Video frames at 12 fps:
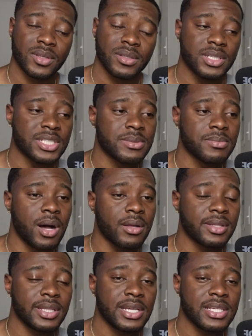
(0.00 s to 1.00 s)
the small
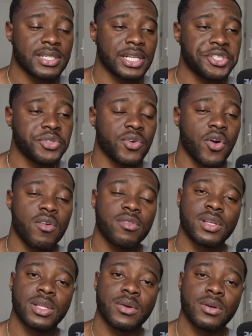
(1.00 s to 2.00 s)
things that you
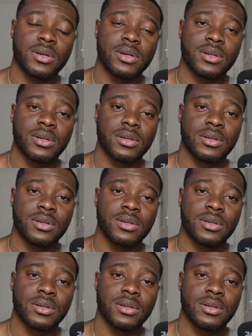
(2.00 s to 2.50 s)
overlook